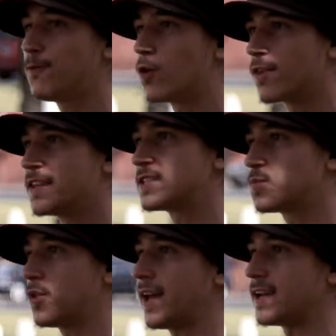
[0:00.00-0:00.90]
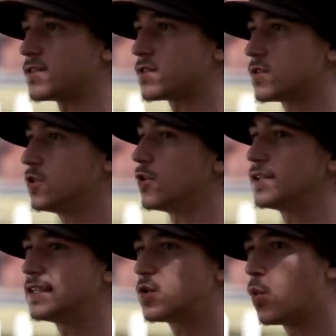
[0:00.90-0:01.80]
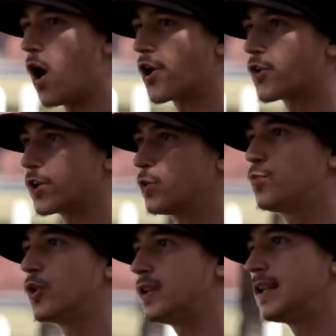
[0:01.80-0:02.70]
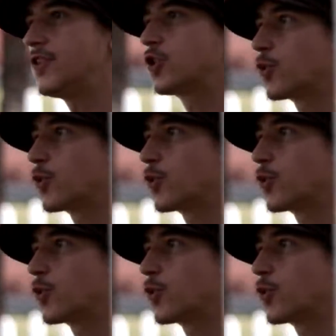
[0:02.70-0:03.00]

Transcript: for this place. You don't need to water it. You put it in the